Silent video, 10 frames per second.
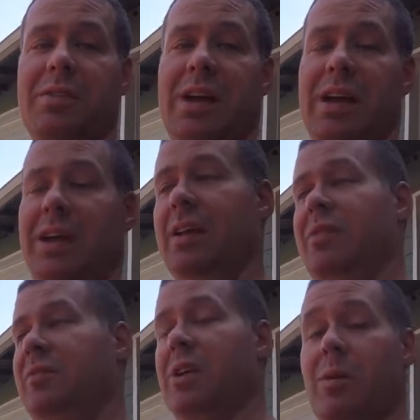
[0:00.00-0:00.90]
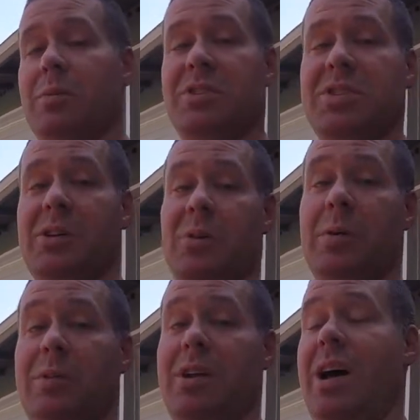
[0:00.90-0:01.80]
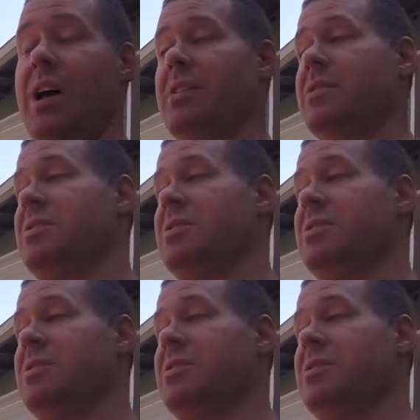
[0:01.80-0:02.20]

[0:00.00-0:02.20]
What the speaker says: and figure out what I'm going to sell, what I'm going to not.